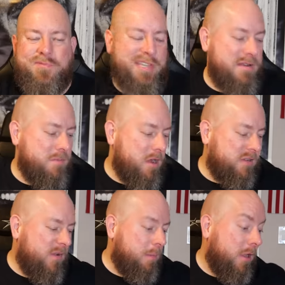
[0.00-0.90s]
10
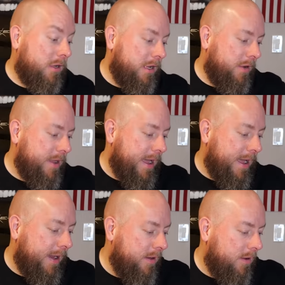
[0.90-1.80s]
bucks if I'm lucky on
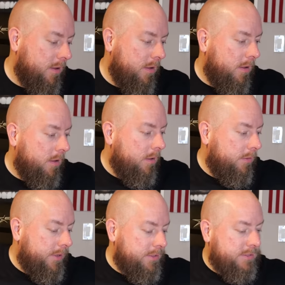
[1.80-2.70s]
that.
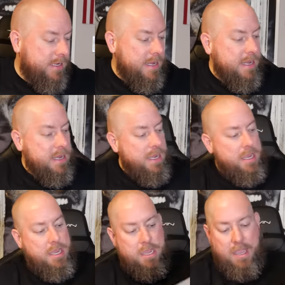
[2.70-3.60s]
Let's
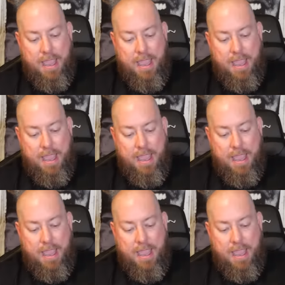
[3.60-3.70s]
see.